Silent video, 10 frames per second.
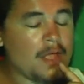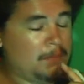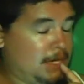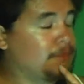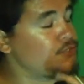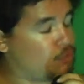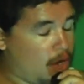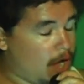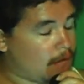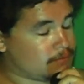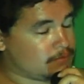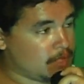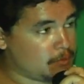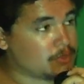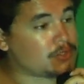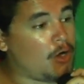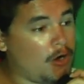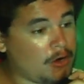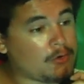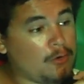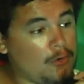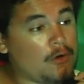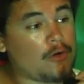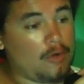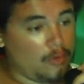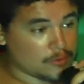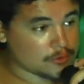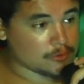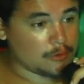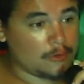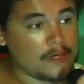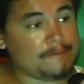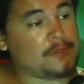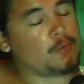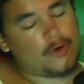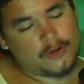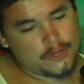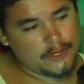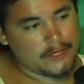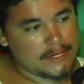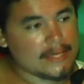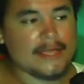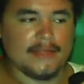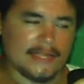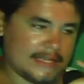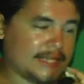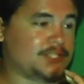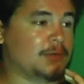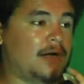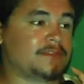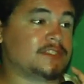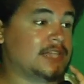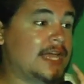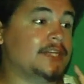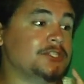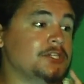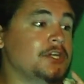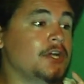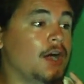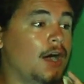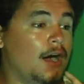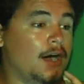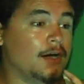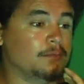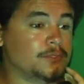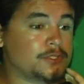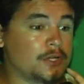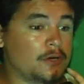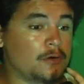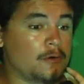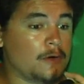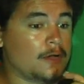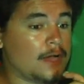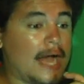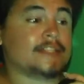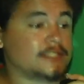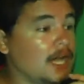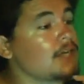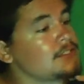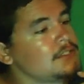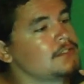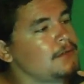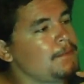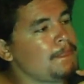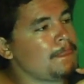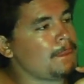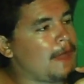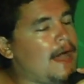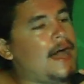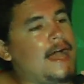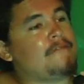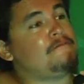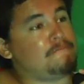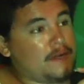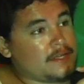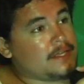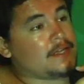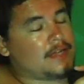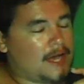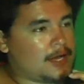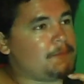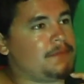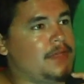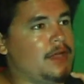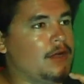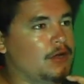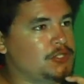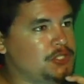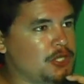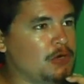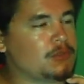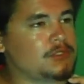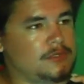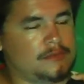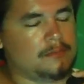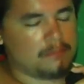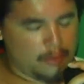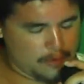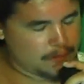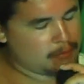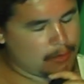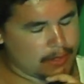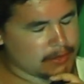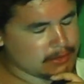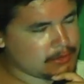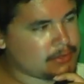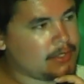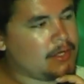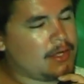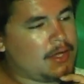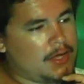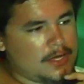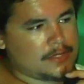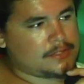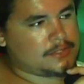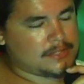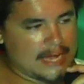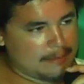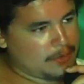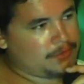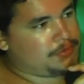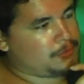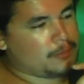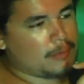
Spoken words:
But it was raw. It was hardcore, old school. If you weren't good, they kicked you off the stage. So I sucked. I fucking got up there, choked more than once, stammered through